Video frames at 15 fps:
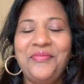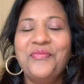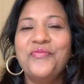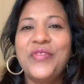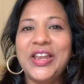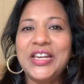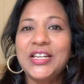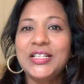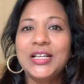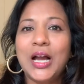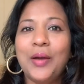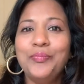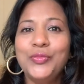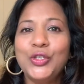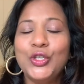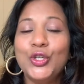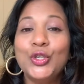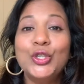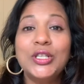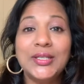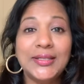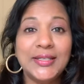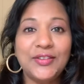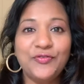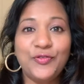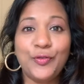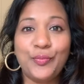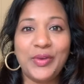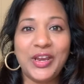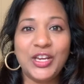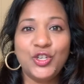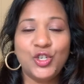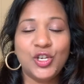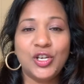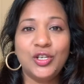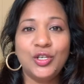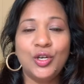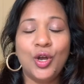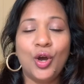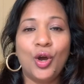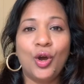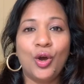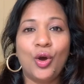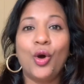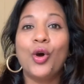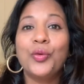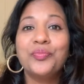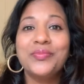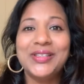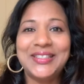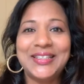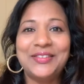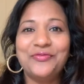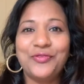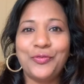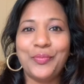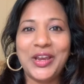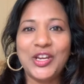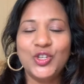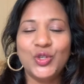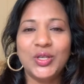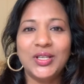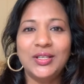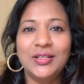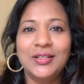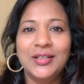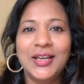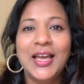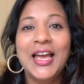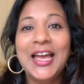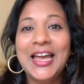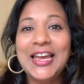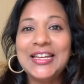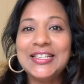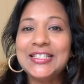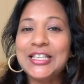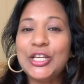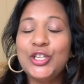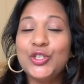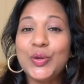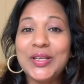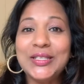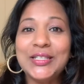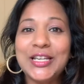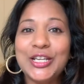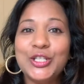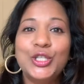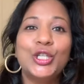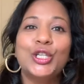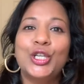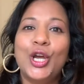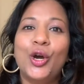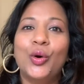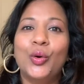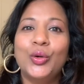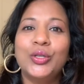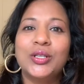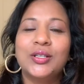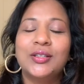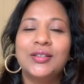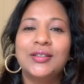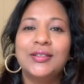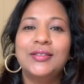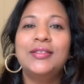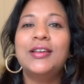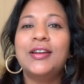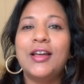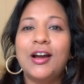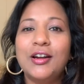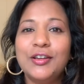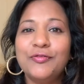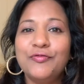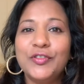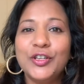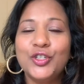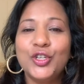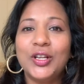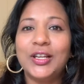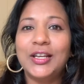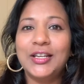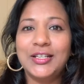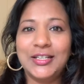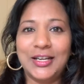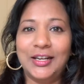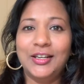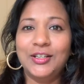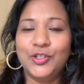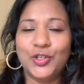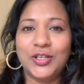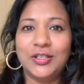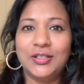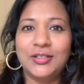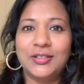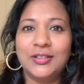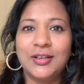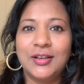When it comes to disinformation or misinformation, it is interesting to note that artificial intelligence